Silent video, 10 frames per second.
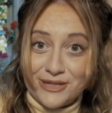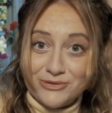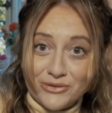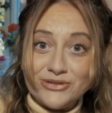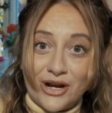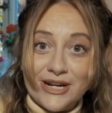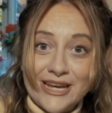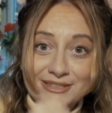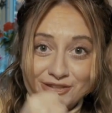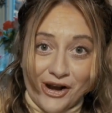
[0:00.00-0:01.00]
I'm so
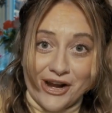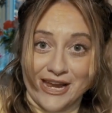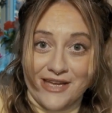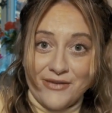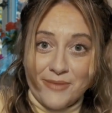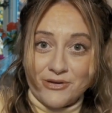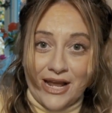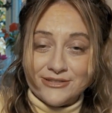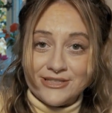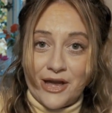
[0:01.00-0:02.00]
sorry if I
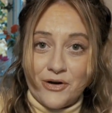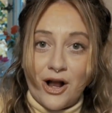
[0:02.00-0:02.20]
pronounce that